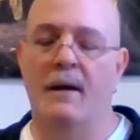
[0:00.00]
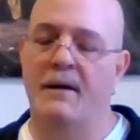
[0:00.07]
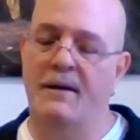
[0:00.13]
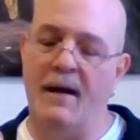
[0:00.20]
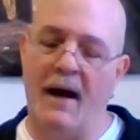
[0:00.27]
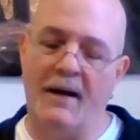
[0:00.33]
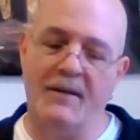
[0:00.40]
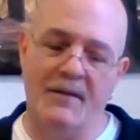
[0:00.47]

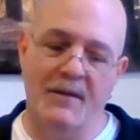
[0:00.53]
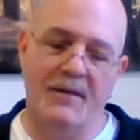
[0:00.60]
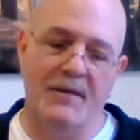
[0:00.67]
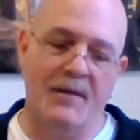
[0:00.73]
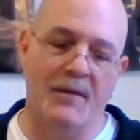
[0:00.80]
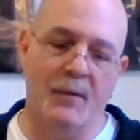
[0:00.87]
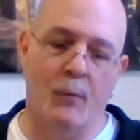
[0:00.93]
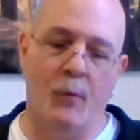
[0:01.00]
Texas
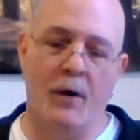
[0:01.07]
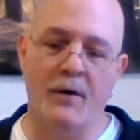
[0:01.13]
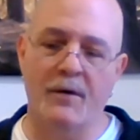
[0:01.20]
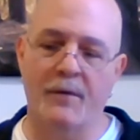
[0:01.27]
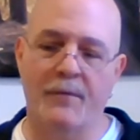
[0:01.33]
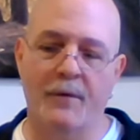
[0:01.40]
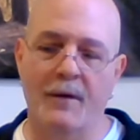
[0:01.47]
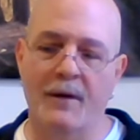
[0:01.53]
is a
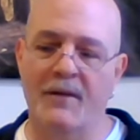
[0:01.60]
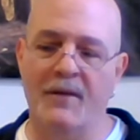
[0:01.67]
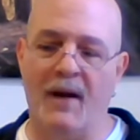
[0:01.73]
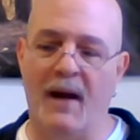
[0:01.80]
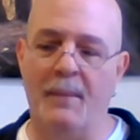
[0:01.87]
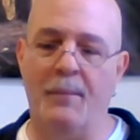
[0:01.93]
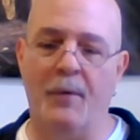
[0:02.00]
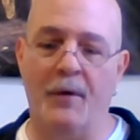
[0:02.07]
wonderful
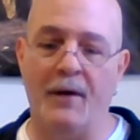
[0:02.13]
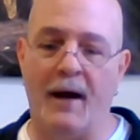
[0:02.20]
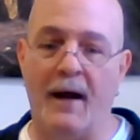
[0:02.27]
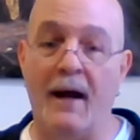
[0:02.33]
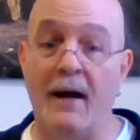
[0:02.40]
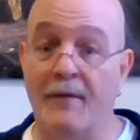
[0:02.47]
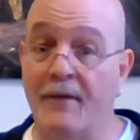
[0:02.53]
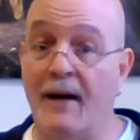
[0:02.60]
example, and I
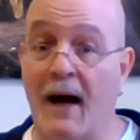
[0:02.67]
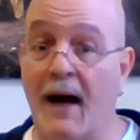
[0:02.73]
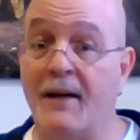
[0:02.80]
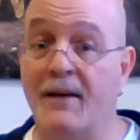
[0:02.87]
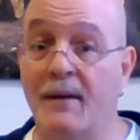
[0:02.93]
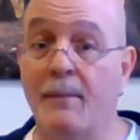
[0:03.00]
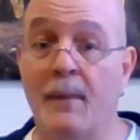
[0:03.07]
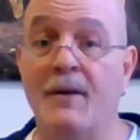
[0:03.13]
have got
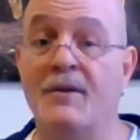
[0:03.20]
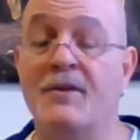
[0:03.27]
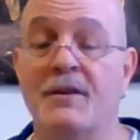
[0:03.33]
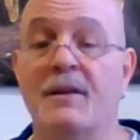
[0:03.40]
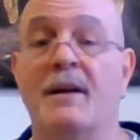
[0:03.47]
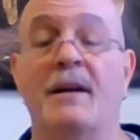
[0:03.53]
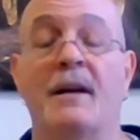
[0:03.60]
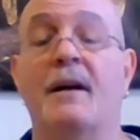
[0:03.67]
to mention
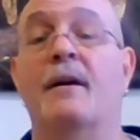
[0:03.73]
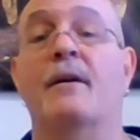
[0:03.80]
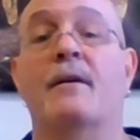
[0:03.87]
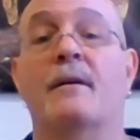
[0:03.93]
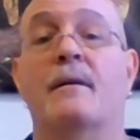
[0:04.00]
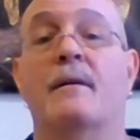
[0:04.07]
it here.